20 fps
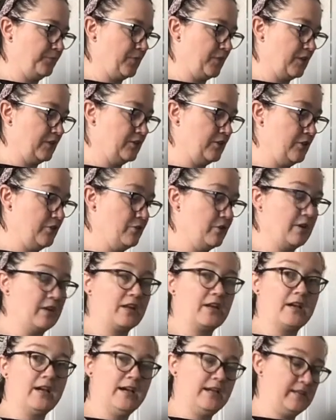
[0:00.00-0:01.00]
So you can
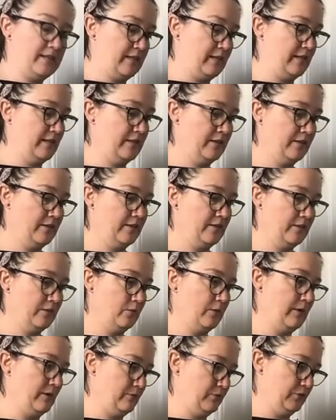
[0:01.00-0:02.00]
cut,
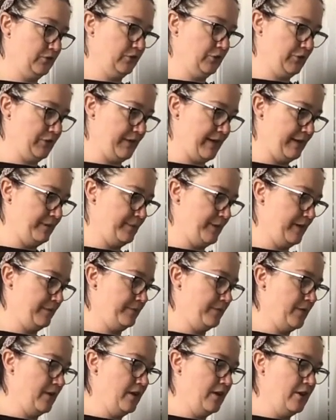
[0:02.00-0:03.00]
well, we'll show you that in a minute.
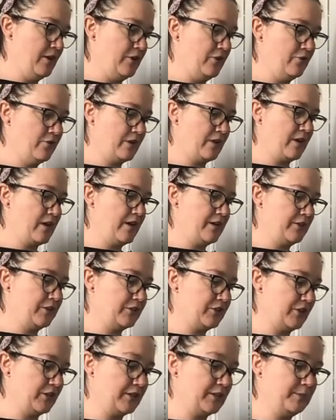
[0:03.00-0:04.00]
You can cut your
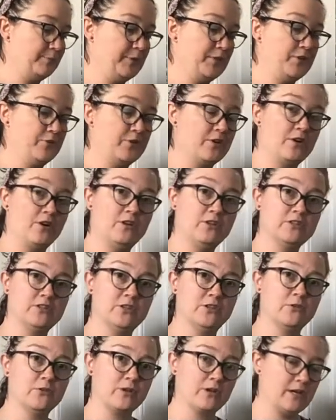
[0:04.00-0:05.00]
chunks, but you can
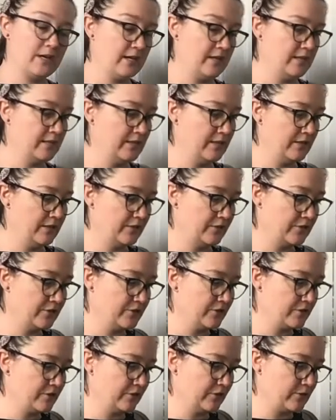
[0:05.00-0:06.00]
also cut your
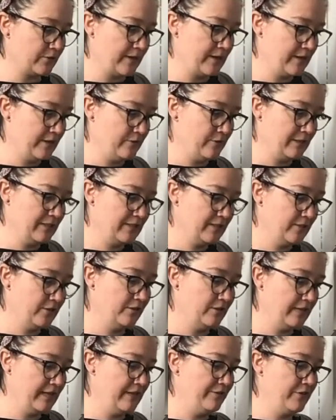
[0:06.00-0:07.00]
circles, right? You can
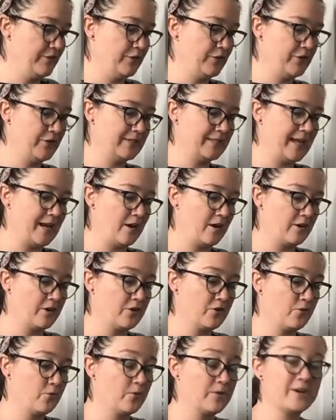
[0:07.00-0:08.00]
still, even though there's that hard
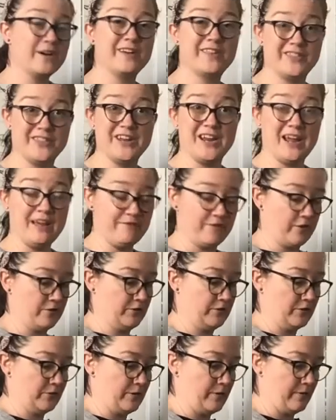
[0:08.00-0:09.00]
core, the knife goes
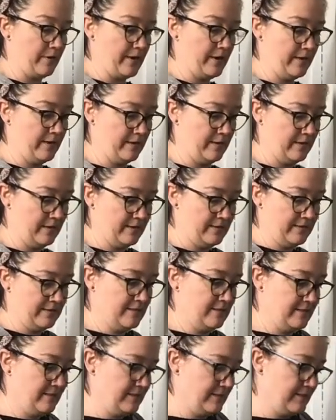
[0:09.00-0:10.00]
through it, right?
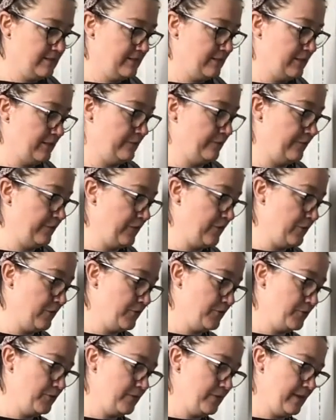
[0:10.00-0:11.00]
So if you go
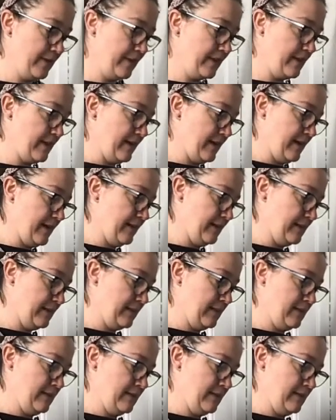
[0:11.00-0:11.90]
through it like that,